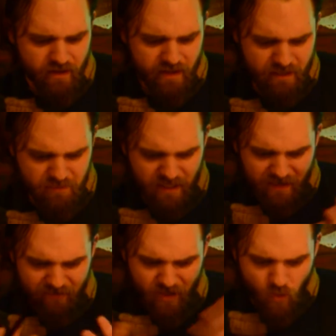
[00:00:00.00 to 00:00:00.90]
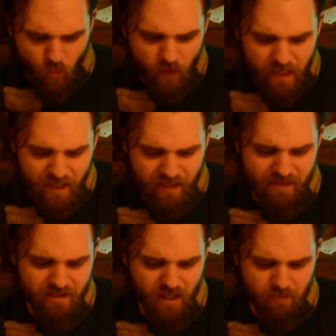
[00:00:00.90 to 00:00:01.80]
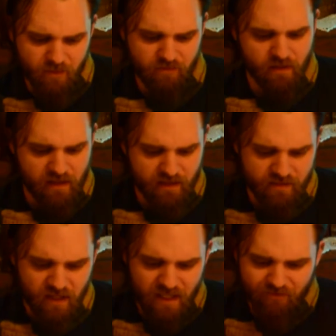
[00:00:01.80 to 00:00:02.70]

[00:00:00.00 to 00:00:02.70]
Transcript: He'd been given a week in his cupboard for this,